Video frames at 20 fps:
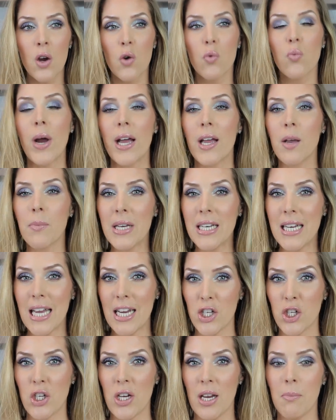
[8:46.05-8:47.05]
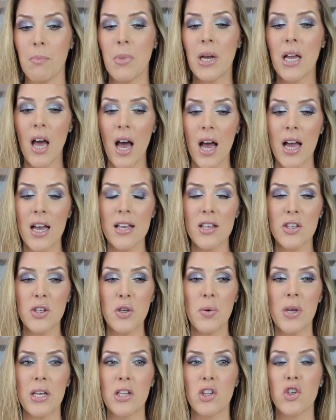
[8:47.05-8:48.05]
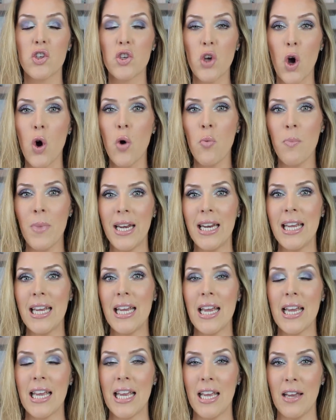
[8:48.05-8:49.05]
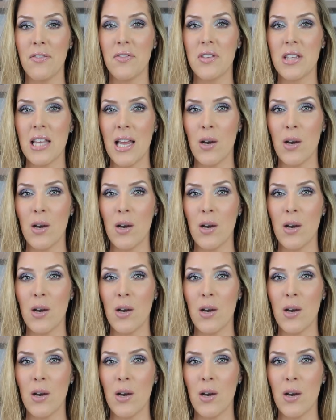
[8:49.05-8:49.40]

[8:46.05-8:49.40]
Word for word: recommendation because you get so many gifts